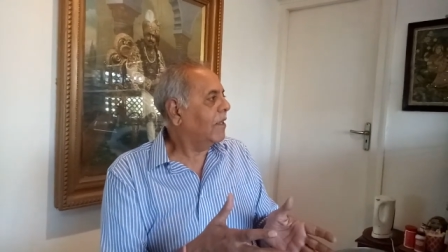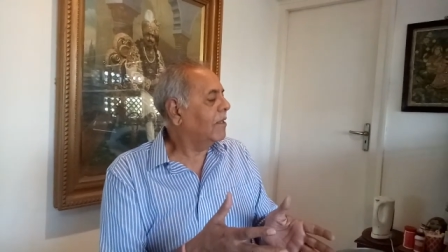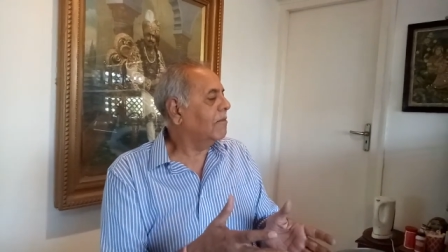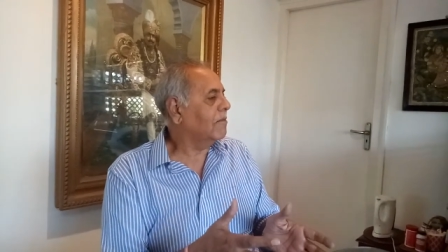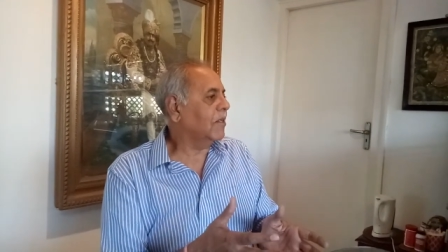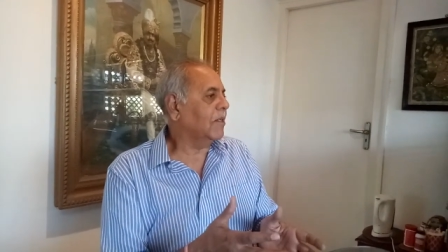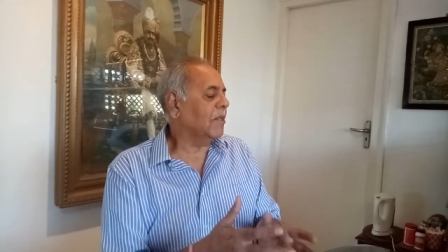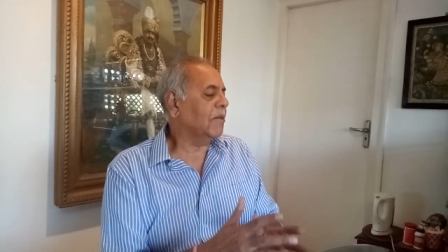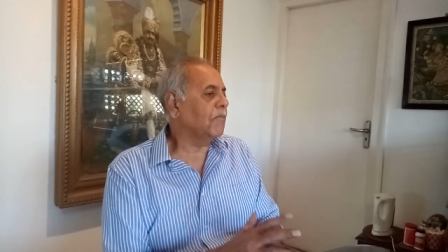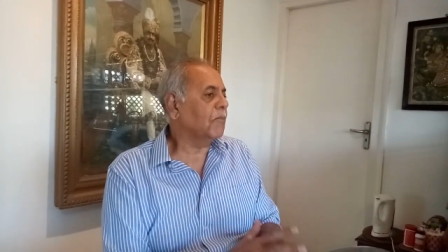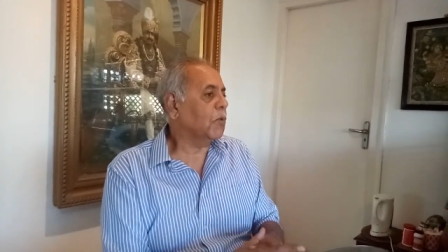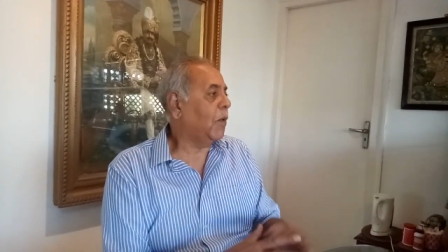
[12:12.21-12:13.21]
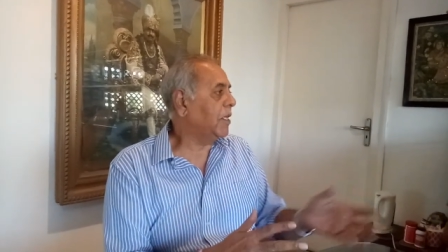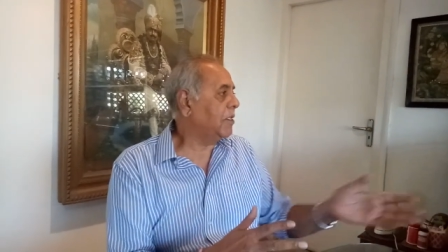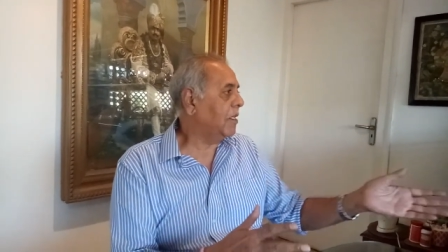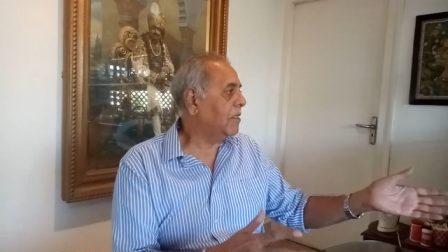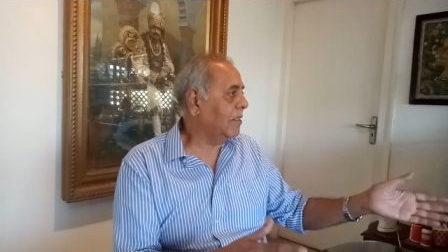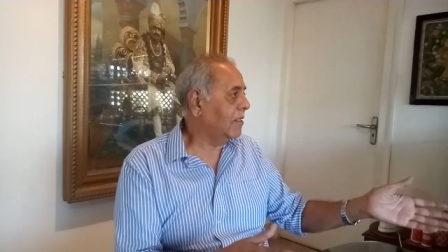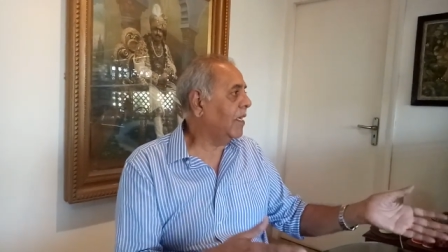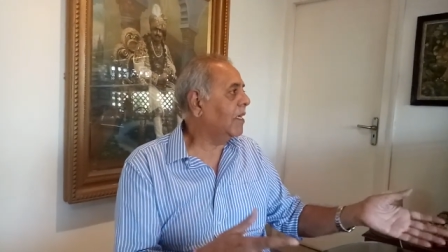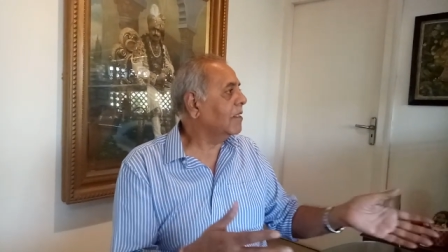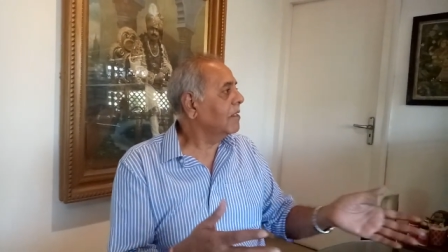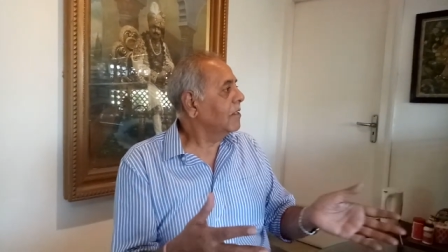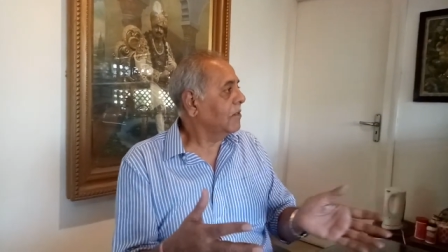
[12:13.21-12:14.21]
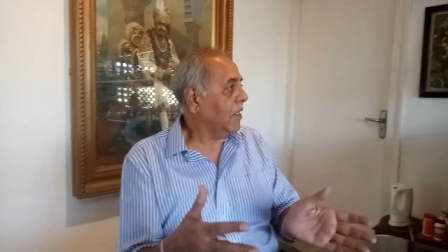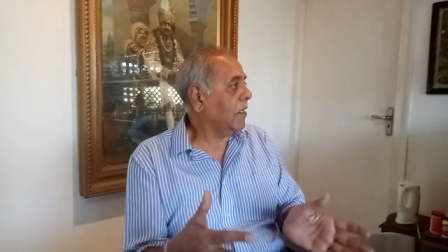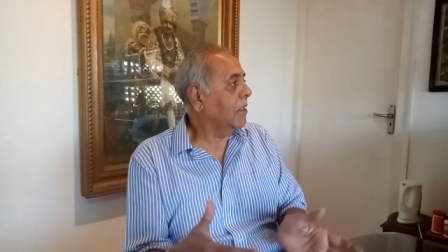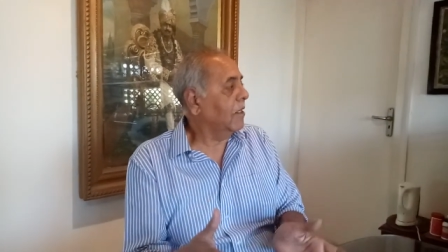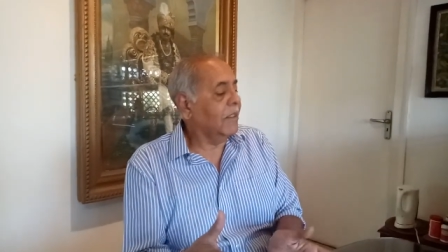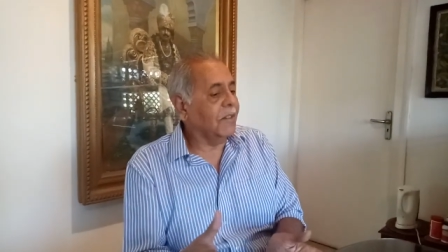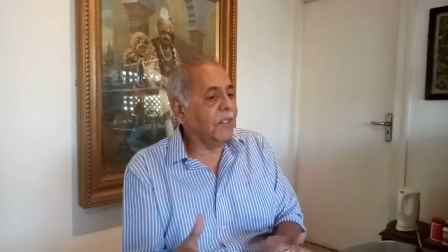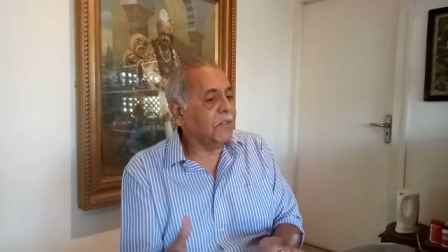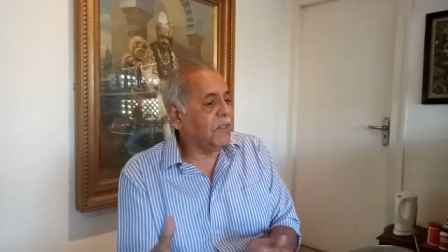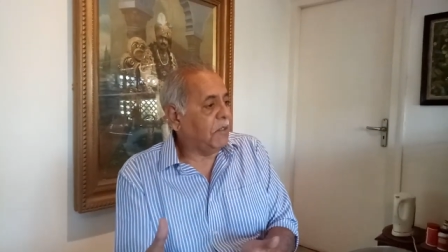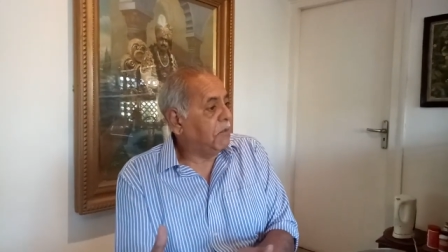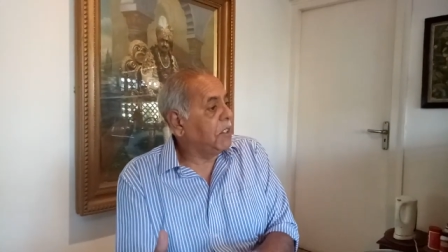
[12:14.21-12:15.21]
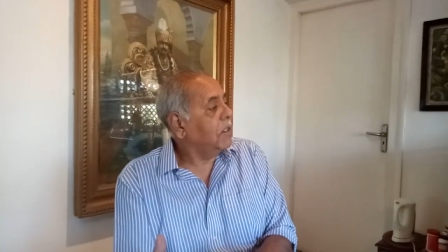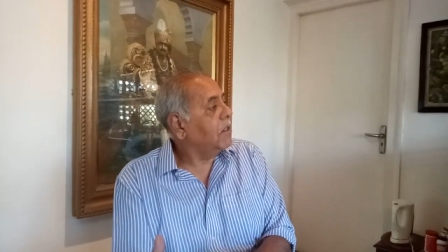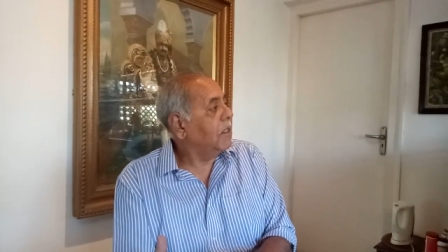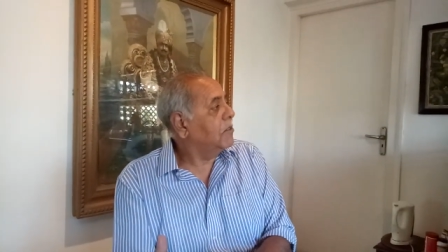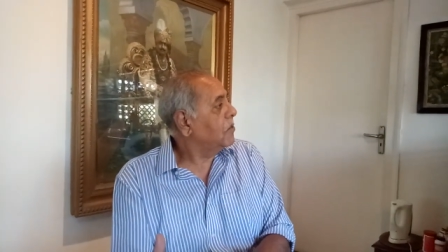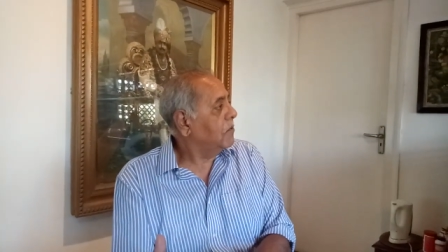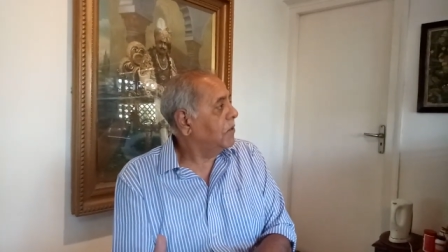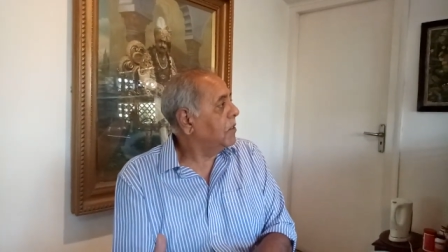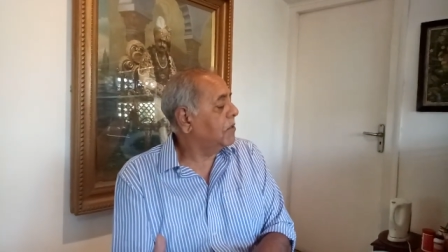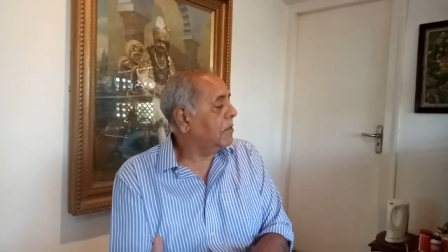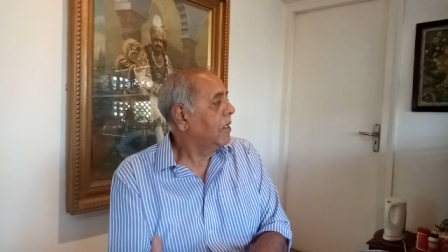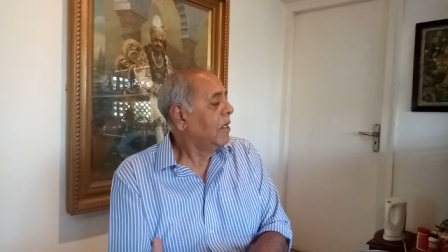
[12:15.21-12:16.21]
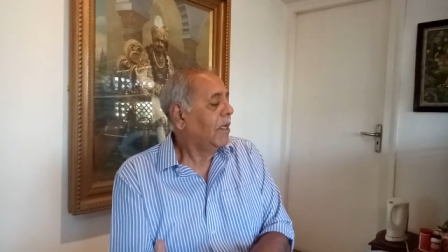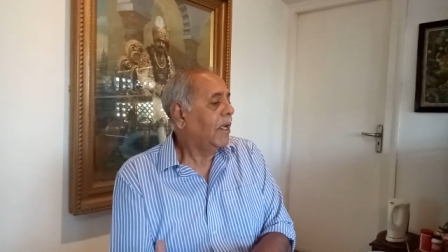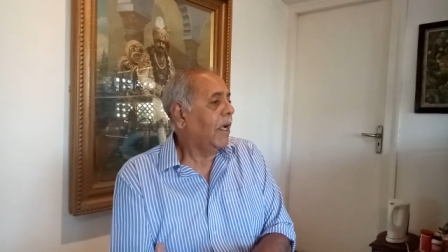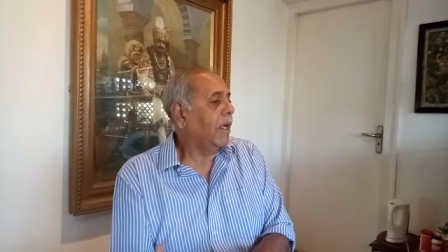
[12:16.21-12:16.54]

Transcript: And uh, Khwaja did that in the second innings at 70 runs of his. Yeah.